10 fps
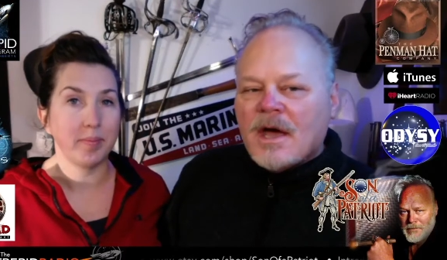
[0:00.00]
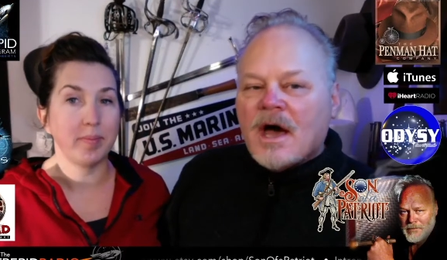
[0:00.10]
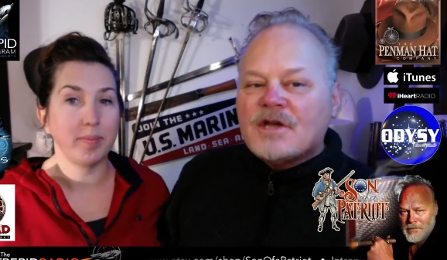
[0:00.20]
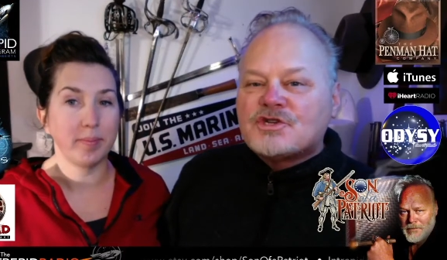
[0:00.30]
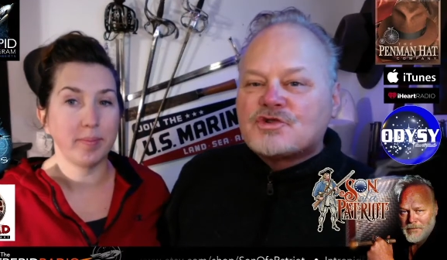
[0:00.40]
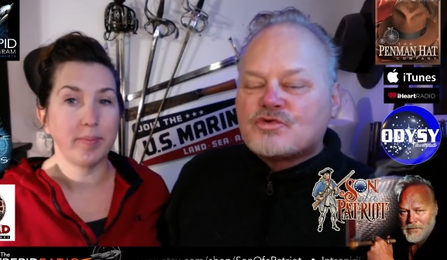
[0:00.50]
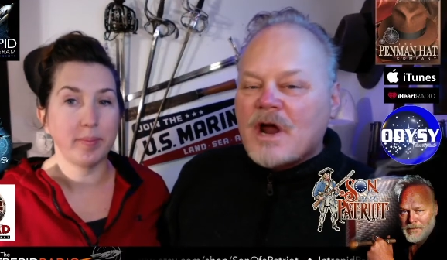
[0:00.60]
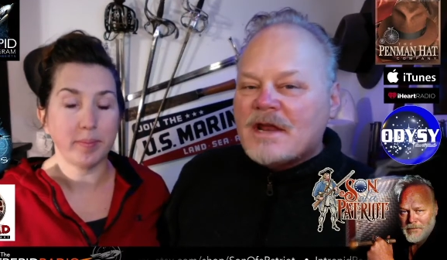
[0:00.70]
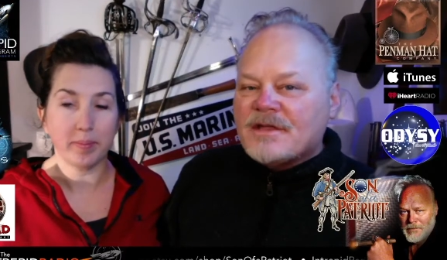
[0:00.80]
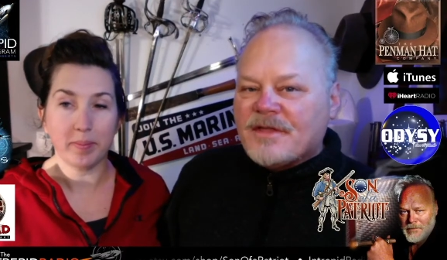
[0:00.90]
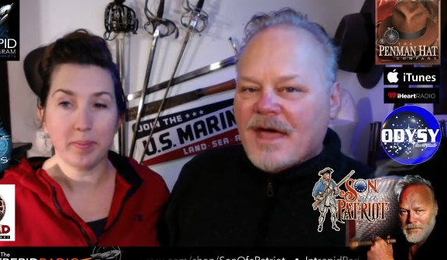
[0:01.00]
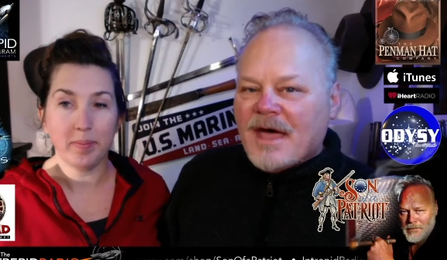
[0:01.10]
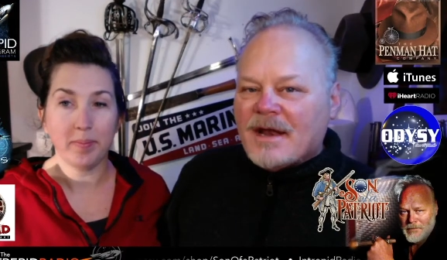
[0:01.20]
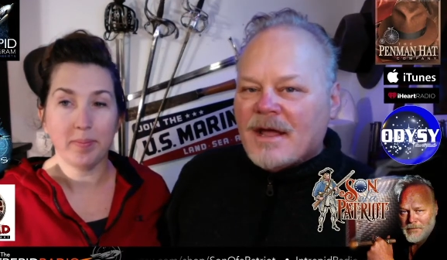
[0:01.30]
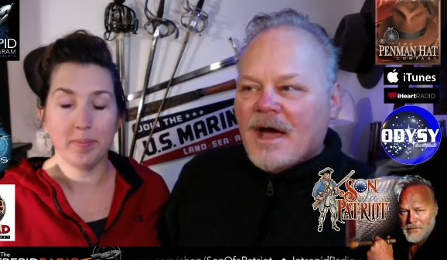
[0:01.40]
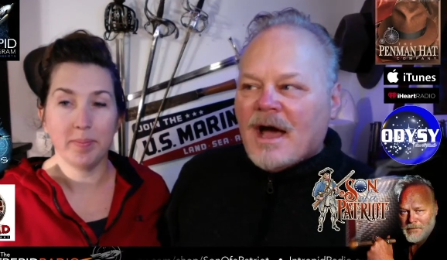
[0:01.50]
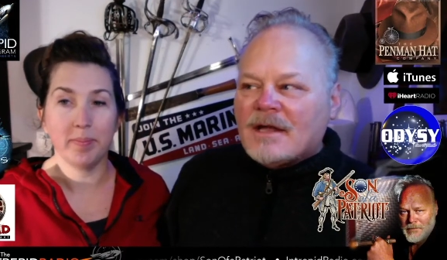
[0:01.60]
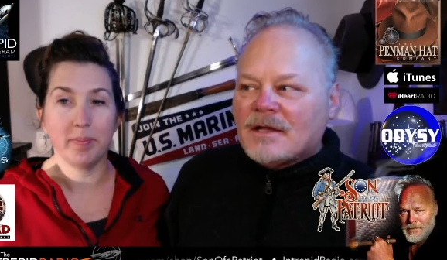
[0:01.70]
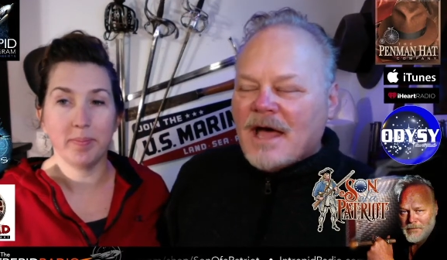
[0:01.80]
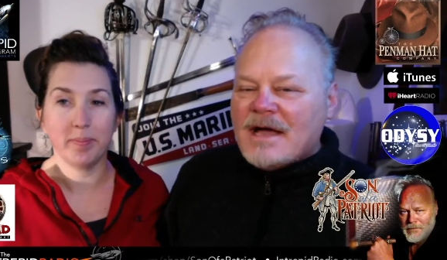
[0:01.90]
Speaker 1: I dreaded that. I
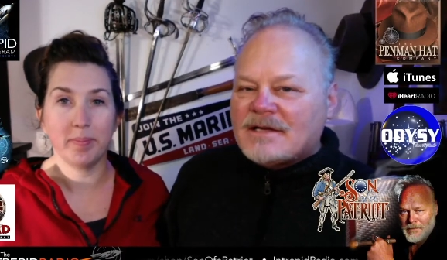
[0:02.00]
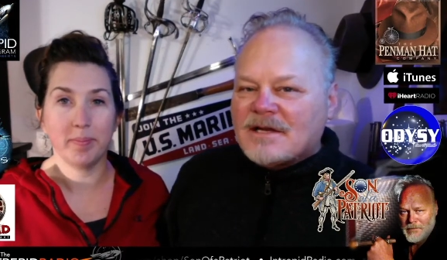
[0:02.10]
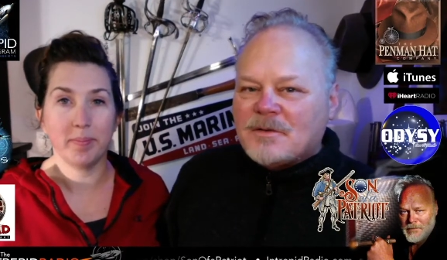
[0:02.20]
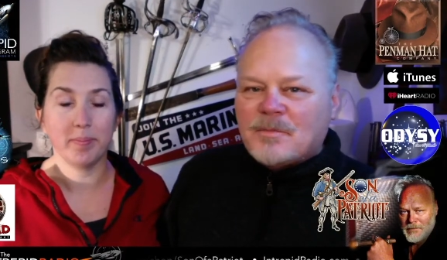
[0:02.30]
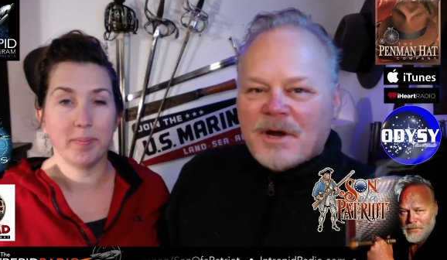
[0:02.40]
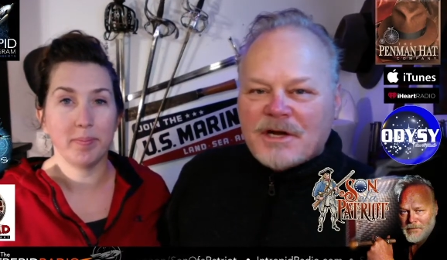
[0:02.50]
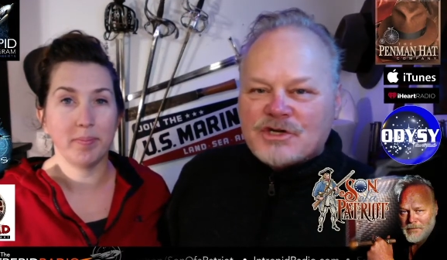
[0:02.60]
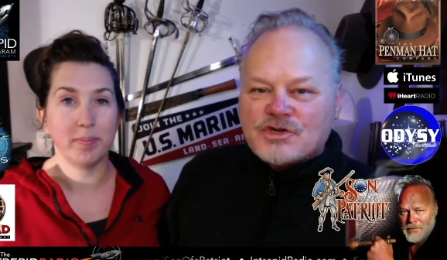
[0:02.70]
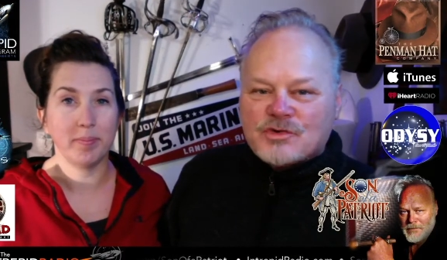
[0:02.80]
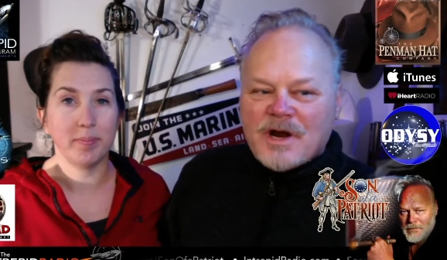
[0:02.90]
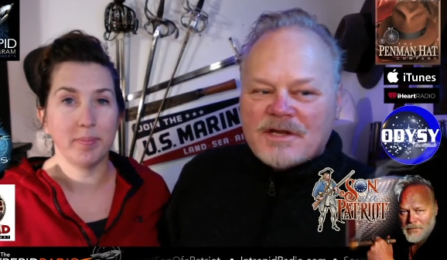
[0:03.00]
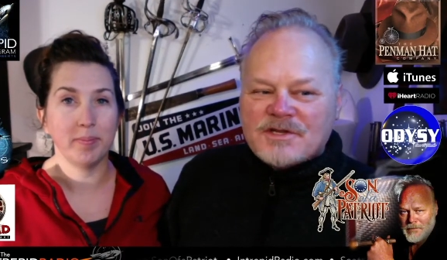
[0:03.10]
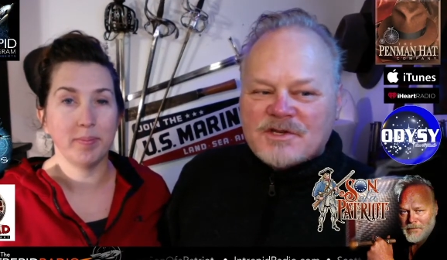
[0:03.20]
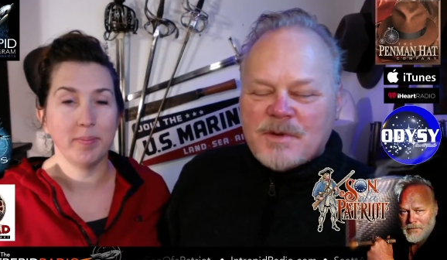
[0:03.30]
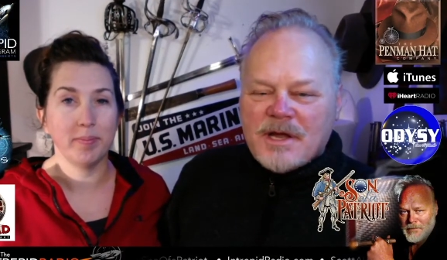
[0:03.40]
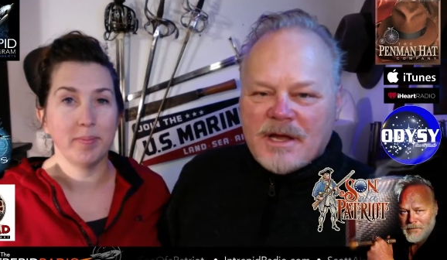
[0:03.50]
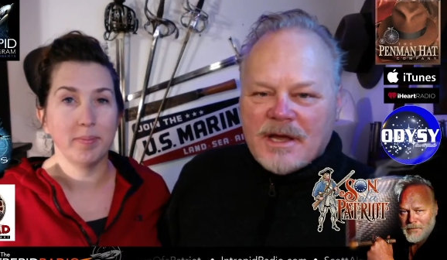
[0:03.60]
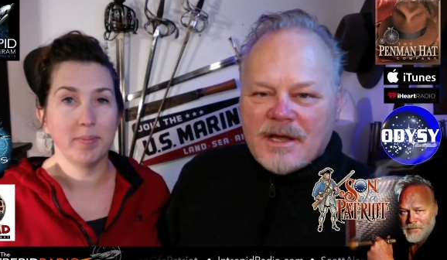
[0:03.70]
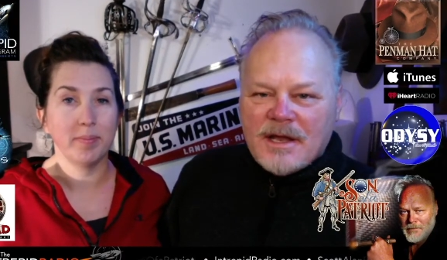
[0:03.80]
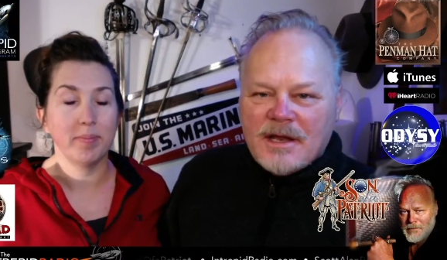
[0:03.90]
liked it, but I dreaded
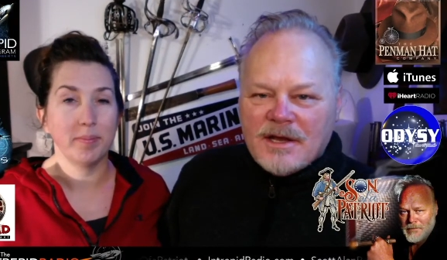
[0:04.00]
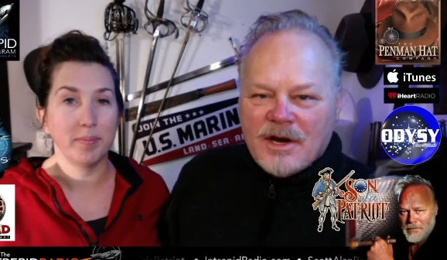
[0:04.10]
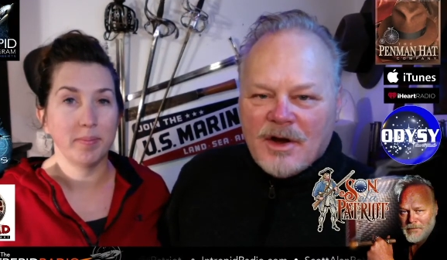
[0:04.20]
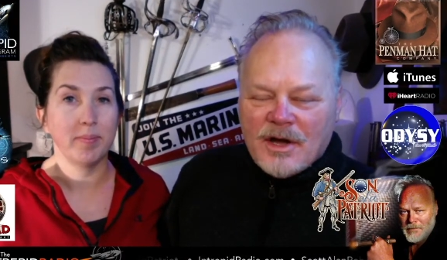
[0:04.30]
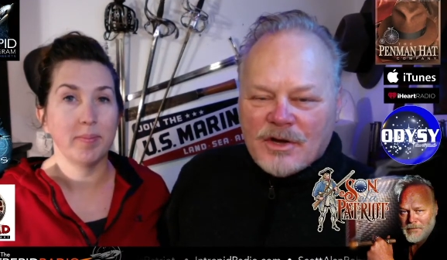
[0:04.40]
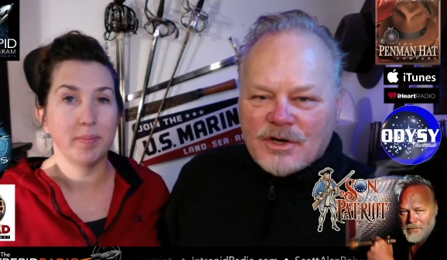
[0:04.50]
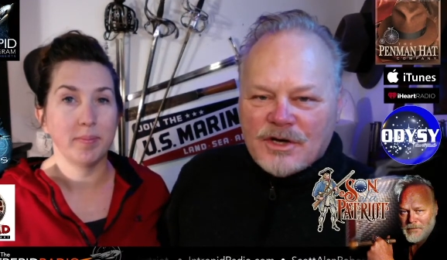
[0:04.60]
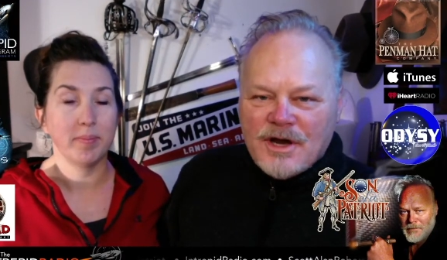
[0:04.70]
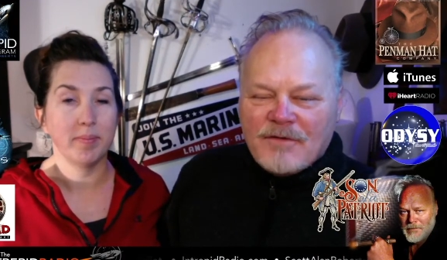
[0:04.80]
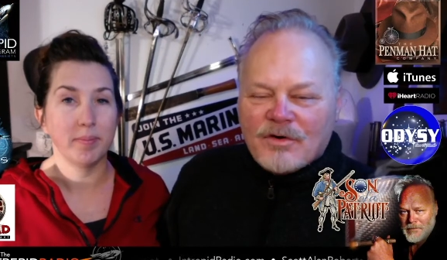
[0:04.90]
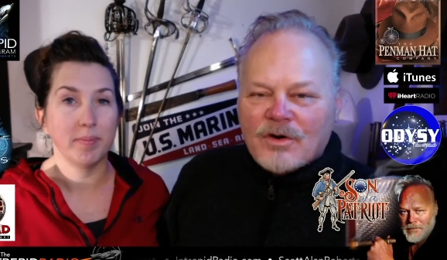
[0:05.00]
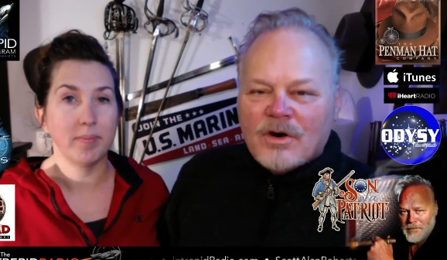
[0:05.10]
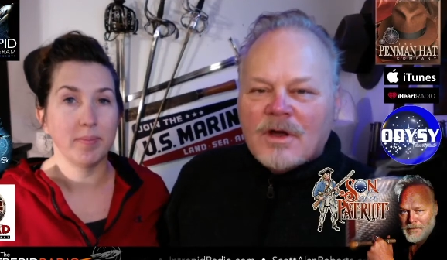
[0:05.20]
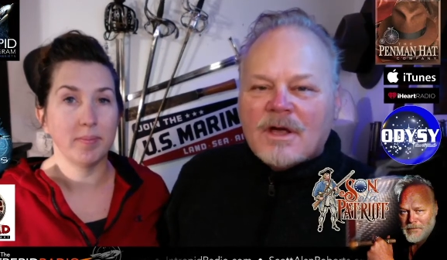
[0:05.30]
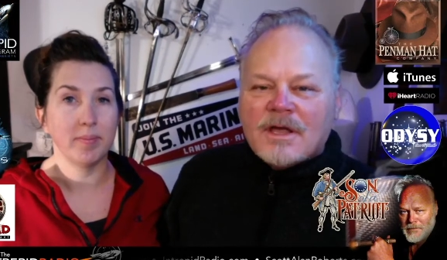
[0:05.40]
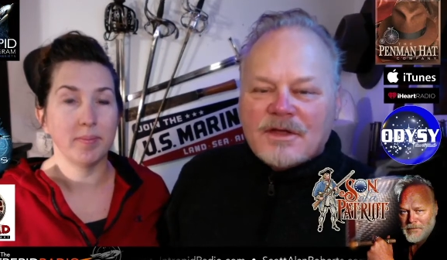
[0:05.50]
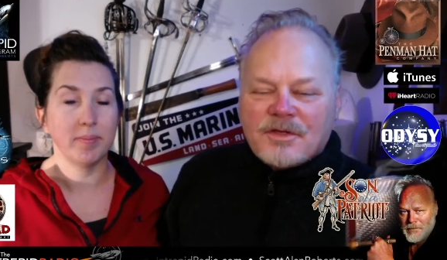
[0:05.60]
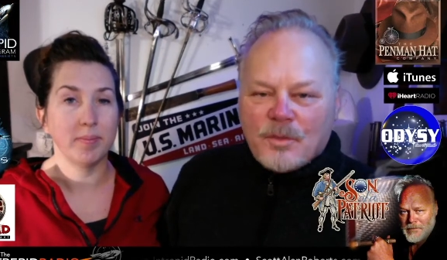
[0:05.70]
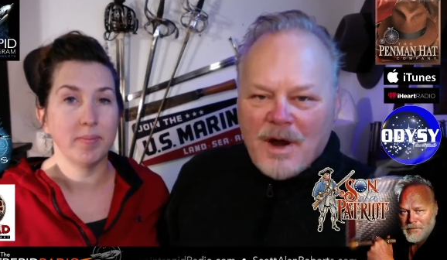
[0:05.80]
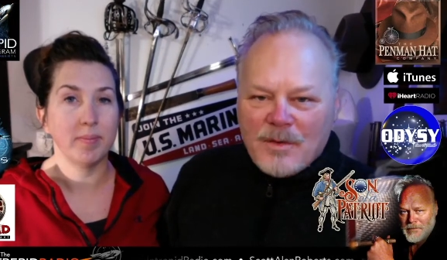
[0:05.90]
speaking. I you know I could never get
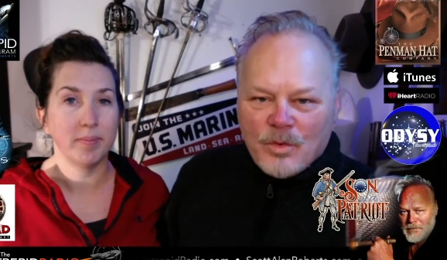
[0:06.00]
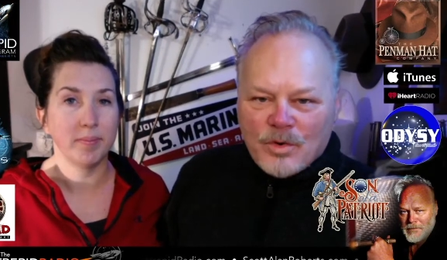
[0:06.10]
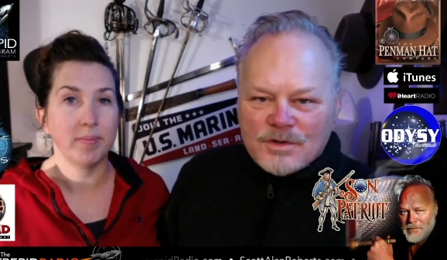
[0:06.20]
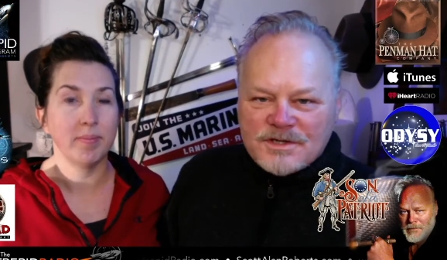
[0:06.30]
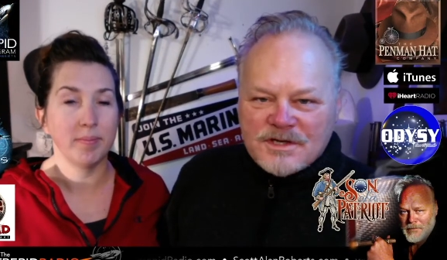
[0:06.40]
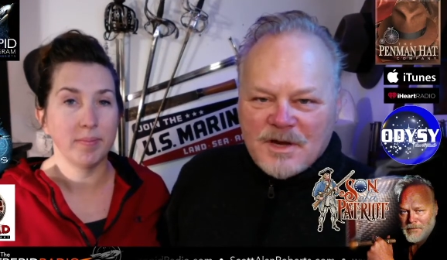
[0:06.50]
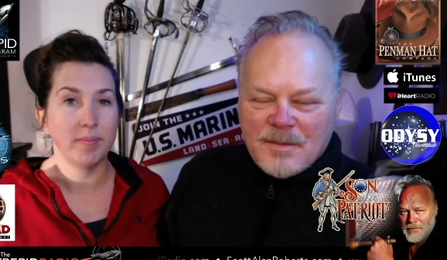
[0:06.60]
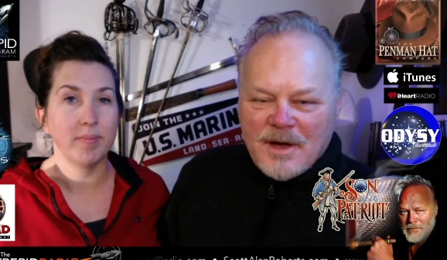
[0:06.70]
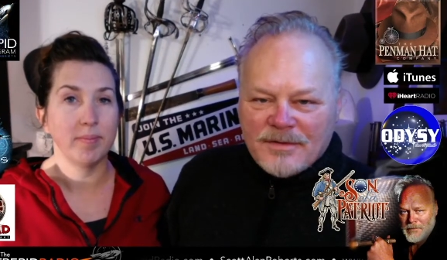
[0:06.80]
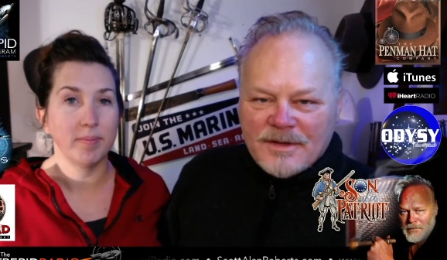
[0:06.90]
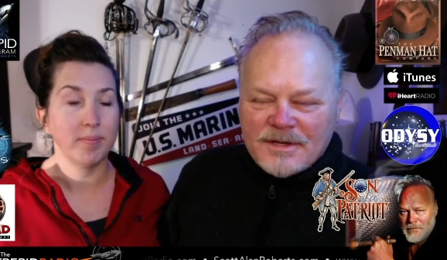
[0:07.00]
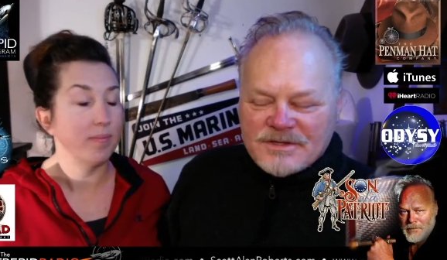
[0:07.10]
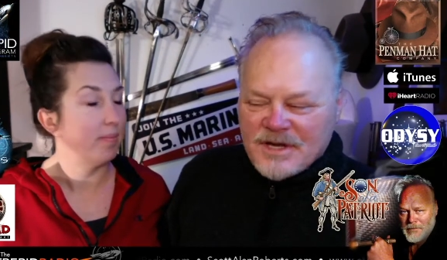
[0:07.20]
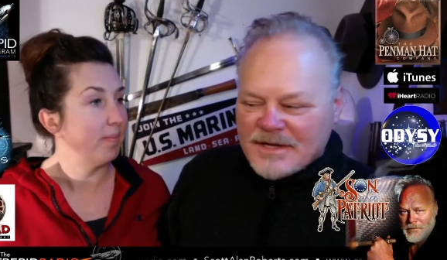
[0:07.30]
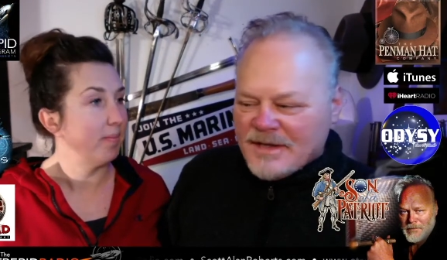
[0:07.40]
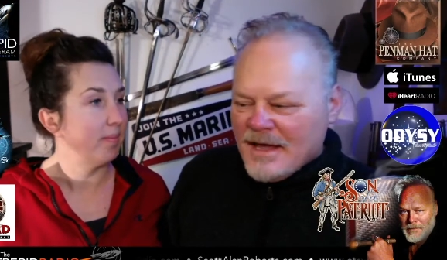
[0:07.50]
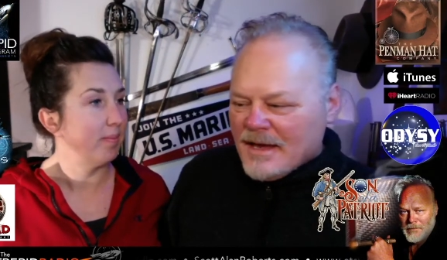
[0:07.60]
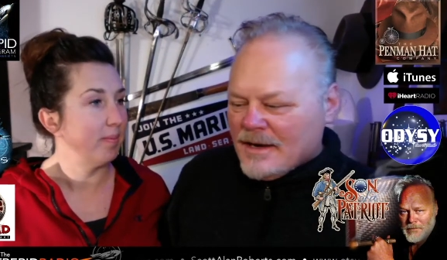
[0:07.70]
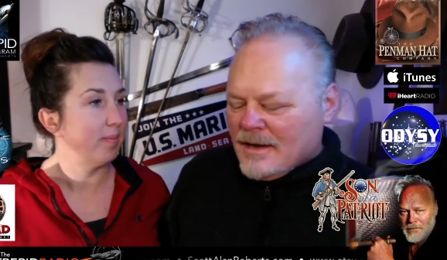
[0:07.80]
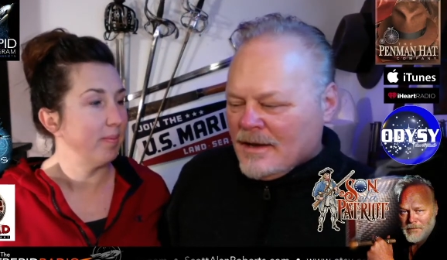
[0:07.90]
the right words to come out and things like that.